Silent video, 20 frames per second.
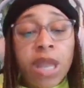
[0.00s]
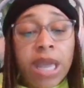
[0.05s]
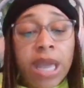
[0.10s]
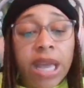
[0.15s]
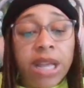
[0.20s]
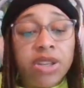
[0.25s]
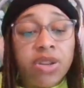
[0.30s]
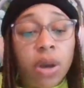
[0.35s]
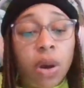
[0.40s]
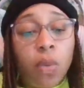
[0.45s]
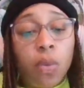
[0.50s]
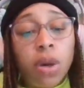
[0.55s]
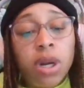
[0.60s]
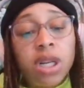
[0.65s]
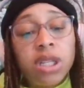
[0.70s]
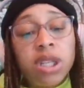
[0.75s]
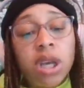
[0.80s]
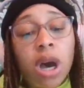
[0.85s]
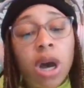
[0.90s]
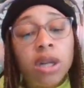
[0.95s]
And so I want
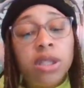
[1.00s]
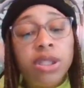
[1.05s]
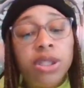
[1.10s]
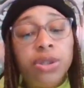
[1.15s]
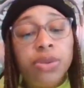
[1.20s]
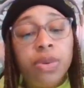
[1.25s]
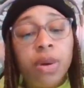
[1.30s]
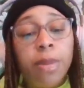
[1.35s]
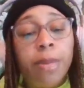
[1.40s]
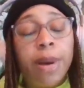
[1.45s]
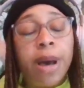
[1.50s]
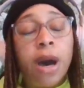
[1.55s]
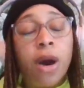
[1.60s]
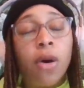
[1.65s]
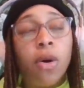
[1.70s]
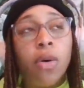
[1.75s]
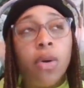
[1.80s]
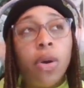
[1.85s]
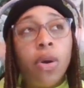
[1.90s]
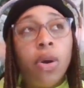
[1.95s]
to talk to you
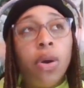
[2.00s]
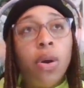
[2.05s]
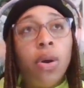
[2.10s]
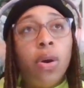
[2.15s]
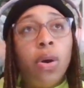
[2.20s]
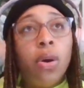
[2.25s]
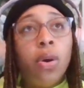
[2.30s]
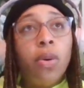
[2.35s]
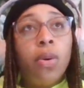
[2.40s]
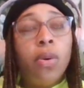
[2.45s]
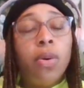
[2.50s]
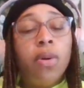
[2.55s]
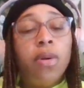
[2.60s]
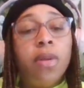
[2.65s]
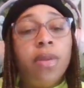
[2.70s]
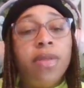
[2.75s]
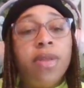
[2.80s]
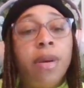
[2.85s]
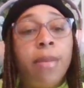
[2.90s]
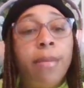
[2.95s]
about
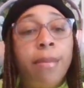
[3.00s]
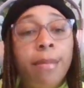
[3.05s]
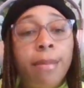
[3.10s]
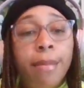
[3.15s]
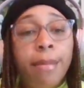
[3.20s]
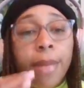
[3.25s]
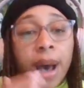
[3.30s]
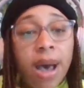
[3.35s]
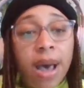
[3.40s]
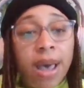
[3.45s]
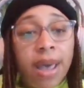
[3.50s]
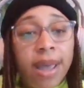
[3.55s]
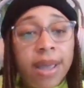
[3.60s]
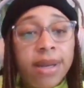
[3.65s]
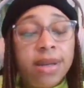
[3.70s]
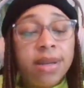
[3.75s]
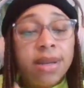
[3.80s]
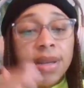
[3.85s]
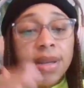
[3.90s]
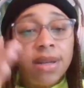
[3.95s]
the
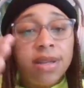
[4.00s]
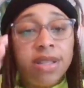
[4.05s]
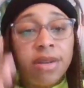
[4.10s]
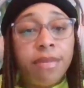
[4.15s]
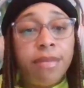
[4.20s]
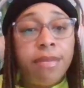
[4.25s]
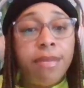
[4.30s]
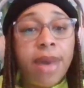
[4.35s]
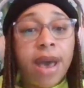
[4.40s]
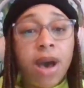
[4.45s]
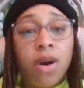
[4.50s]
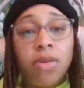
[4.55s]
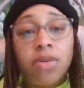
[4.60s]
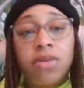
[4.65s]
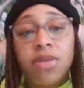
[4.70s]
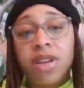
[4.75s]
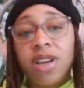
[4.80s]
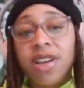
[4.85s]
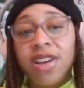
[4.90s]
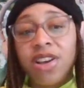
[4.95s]
mind to mouth
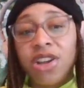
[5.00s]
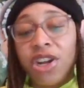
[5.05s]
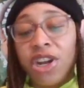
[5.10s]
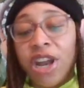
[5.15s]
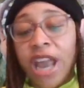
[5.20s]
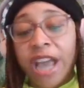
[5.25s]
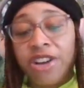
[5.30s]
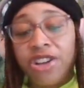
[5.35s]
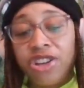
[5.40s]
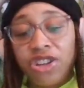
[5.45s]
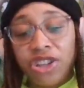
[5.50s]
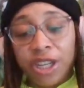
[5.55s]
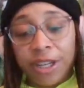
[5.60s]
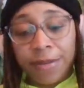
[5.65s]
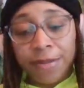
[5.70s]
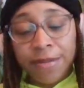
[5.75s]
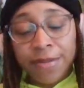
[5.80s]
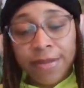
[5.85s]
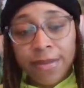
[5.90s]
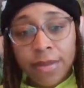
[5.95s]
connection
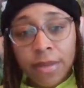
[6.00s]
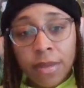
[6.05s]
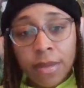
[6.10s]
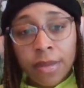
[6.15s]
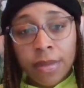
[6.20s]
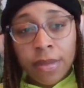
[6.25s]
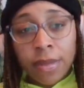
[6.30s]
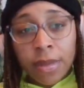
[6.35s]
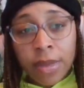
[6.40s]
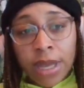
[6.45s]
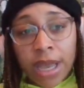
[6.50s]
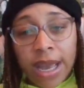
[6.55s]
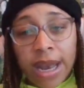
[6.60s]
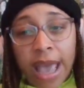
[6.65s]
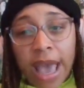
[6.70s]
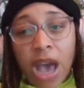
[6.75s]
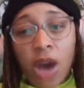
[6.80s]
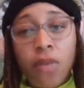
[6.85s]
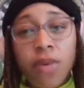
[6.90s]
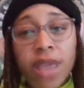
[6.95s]
and
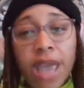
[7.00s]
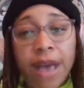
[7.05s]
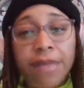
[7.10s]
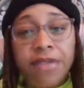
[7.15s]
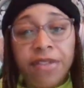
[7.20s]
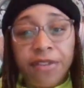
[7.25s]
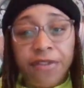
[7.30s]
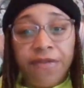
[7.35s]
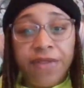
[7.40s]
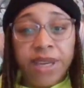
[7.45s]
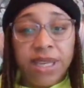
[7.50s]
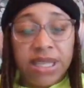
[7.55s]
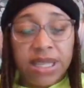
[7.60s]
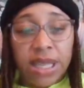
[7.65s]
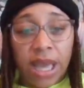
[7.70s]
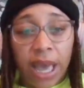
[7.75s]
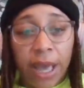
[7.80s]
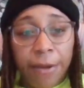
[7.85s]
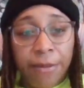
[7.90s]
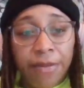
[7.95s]
how we have to fix
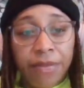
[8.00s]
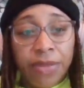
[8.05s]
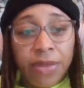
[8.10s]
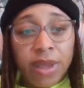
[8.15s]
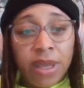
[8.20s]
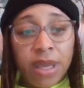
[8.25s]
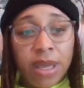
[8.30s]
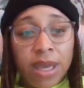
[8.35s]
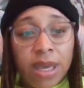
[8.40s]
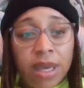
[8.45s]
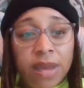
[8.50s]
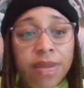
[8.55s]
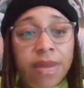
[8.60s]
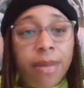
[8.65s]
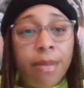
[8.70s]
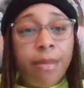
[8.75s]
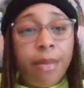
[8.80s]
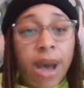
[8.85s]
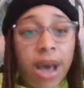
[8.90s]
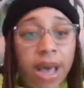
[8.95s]
that. The
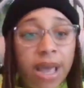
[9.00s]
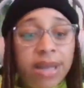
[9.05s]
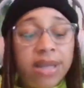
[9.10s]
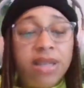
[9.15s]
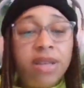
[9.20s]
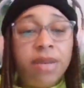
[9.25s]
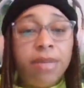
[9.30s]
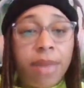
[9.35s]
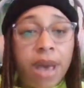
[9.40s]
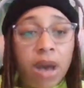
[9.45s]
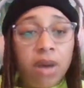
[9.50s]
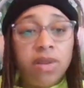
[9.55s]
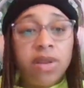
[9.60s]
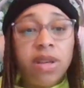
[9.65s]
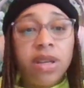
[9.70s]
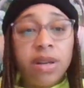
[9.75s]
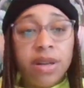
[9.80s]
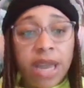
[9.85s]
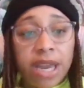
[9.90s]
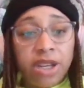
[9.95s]
mind to mouth
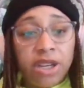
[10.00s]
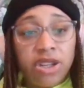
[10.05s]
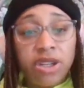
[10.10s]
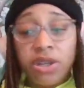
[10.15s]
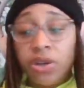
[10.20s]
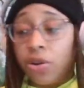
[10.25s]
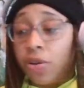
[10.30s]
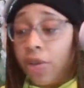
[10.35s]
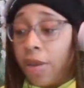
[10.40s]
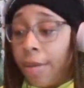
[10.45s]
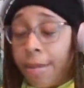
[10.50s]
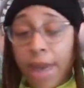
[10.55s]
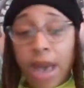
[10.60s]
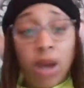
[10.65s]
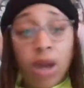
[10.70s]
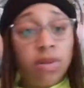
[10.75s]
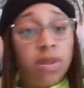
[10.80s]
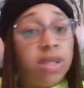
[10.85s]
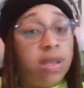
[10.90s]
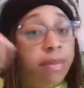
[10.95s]
connection or the
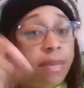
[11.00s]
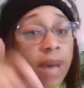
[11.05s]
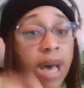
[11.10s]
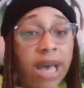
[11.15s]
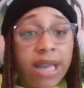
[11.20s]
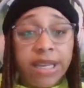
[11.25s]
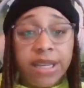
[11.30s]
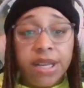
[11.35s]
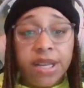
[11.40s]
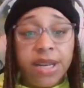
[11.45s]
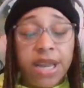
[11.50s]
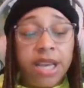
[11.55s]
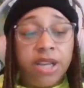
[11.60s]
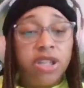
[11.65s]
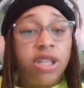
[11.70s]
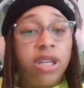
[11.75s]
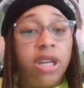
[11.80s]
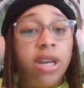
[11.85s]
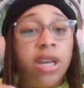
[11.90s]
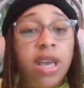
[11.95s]
mouth to mind
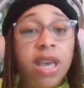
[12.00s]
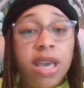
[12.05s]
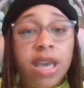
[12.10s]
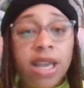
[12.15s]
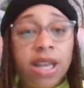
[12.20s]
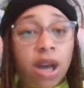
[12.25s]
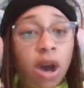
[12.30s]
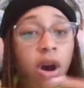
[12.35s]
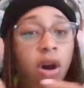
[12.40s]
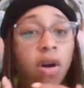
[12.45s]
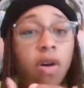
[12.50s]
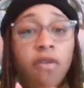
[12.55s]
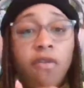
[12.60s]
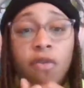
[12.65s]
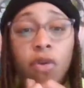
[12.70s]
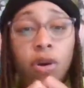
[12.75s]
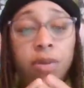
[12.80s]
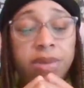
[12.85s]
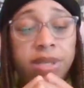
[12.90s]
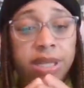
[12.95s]
connection, it all
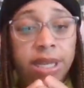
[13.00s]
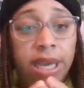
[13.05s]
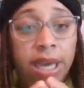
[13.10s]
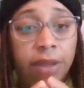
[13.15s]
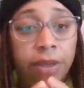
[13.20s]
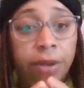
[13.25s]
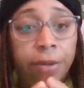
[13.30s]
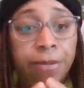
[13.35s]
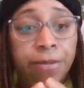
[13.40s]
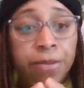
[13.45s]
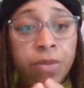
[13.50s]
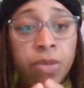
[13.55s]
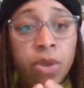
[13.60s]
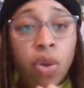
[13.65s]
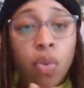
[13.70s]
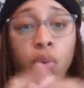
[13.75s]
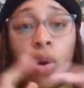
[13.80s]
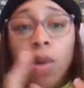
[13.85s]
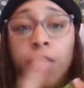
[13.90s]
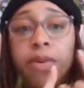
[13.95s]
forms together.
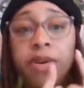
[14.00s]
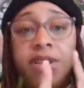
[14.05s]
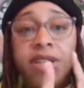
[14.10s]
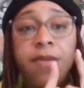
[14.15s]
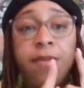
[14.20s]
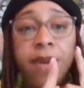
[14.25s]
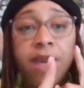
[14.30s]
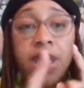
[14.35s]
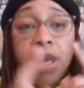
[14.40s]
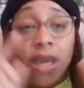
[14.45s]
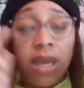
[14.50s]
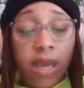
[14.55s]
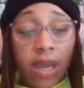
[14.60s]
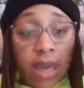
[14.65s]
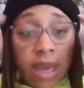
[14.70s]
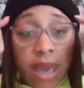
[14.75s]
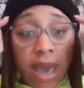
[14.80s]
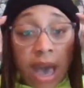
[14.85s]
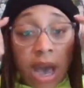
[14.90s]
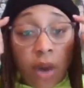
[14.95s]
What we're speaking,
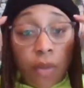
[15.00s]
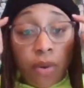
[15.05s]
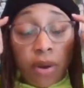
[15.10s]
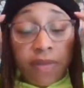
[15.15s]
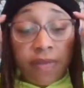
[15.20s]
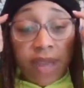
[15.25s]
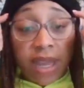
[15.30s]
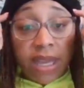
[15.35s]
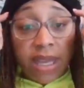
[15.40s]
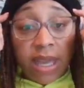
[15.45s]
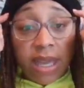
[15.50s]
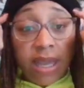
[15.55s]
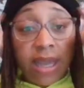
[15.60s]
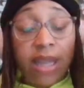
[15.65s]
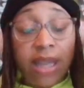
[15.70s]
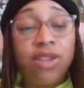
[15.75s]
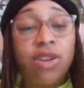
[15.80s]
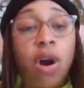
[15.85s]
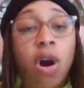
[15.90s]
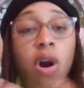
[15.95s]
how we're thinking,
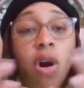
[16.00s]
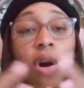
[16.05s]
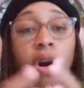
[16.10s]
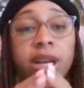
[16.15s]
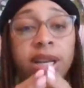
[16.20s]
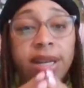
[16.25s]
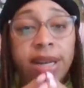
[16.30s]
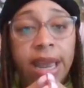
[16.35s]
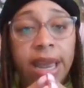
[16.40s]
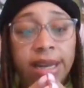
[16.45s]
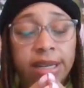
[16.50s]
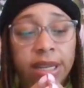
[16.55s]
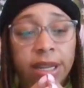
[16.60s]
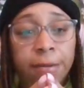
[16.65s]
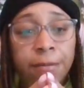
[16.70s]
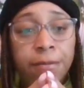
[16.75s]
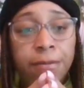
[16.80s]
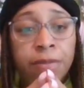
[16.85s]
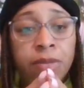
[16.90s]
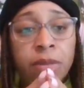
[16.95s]
it's all connected.
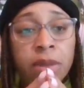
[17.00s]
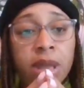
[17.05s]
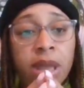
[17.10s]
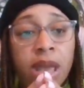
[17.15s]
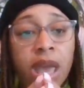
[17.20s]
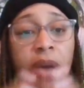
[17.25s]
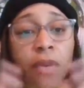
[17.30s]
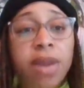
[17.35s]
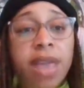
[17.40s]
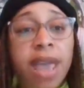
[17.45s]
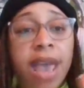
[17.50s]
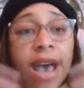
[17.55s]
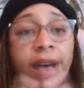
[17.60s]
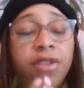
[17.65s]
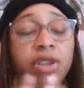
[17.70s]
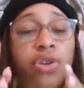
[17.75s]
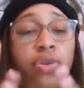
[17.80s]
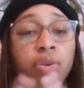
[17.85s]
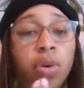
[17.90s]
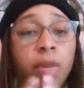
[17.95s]
And we have
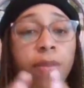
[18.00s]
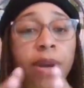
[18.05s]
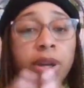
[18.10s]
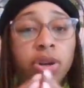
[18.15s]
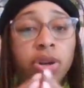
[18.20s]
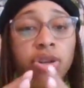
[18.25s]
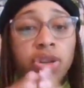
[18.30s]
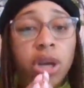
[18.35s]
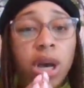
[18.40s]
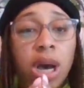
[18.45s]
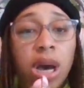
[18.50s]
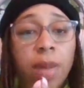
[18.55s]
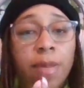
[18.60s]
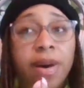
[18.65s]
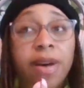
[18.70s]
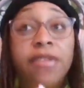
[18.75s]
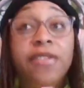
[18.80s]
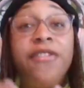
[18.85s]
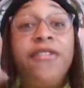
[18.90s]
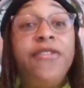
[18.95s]
to do a better job
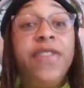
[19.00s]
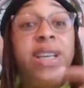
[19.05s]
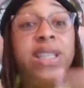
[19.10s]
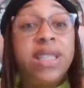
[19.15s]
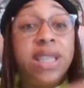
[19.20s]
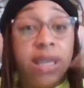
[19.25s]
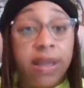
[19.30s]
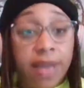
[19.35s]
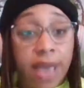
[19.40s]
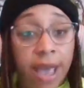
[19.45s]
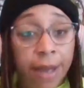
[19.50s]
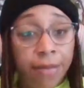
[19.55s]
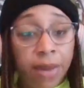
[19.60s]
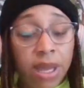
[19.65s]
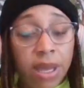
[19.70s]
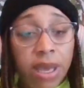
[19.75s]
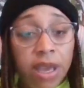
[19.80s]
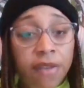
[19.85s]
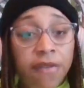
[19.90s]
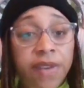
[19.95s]
of fixing that,
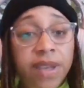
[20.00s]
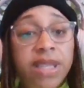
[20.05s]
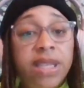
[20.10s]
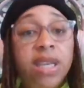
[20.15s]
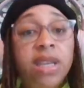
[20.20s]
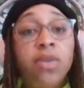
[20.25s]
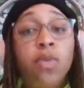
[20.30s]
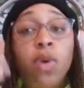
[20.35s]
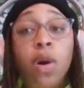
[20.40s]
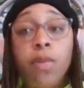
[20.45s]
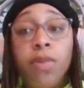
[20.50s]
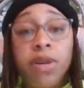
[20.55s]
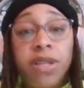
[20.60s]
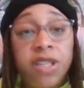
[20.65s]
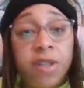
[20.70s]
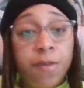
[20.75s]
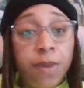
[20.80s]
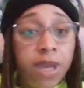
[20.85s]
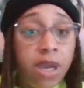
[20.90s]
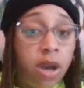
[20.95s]
fixing what we
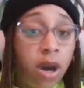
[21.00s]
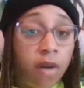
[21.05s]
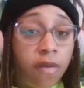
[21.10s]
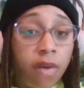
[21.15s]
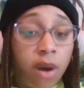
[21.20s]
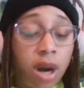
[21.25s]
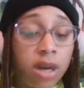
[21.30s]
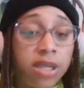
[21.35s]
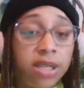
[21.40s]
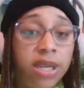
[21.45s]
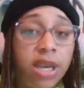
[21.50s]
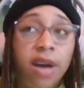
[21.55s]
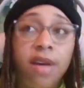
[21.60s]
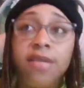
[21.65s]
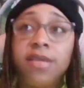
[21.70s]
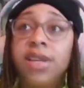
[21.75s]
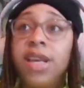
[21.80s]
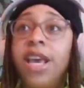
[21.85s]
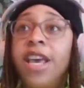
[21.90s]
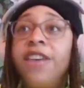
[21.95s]
speak over
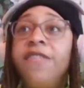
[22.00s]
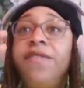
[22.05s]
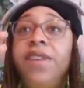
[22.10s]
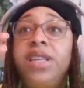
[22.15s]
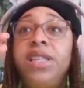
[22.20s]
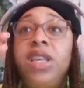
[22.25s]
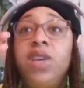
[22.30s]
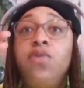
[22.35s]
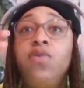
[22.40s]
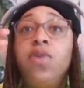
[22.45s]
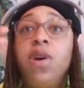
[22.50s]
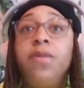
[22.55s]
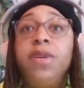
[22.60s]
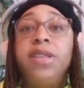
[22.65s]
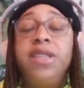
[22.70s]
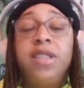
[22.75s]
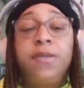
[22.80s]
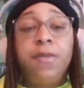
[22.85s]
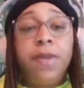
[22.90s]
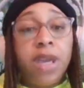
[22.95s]
ourselves, fixing what we
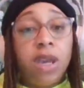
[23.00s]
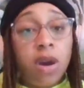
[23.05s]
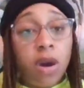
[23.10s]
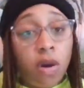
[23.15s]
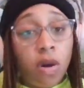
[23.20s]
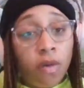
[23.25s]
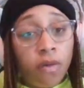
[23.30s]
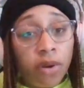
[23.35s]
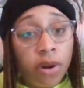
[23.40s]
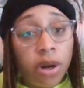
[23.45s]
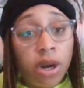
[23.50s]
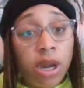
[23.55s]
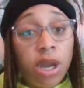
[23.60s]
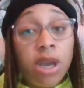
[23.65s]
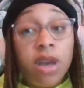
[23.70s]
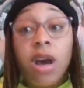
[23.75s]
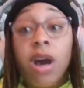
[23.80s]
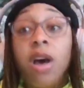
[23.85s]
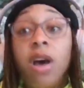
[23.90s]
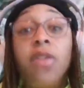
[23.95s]
speak over
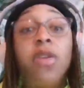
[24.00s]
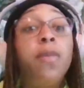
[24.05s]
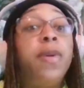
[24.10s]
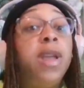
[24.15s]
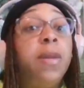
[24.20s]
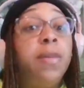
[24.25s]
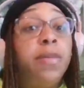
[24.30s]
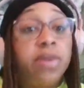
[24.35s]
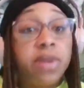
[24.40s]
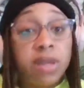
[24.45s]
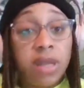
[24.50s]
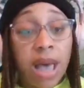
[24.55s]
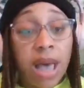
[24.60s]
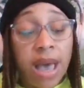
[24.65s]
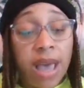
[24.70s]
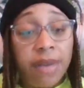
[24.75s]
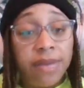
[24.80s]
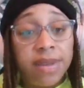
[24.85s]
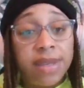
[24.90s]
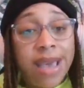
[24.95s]
other people's
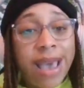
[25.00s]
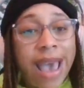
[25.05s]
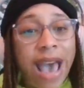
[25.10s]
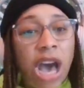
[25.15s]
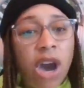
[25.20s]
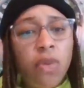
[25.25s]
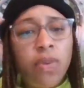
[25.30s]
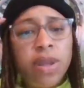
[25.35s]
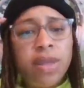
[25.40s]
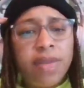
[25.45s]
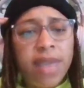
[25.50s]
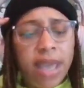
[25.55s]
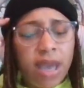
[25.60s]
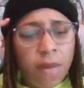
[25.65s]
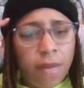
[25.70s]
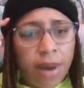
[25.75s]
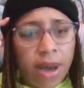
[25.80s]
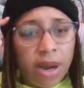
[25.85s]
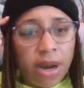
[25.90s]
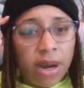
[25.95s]
lives, how we think about